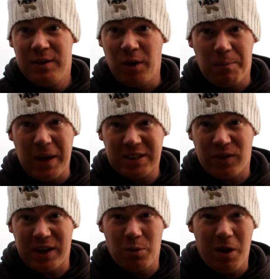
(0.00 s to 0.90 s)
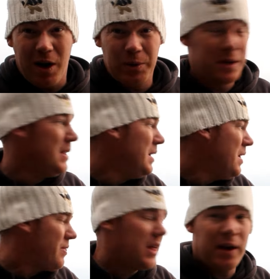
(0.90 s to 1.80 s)
not the best thing in the world.
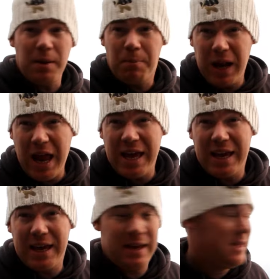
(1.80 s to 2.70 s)
They're like a plague.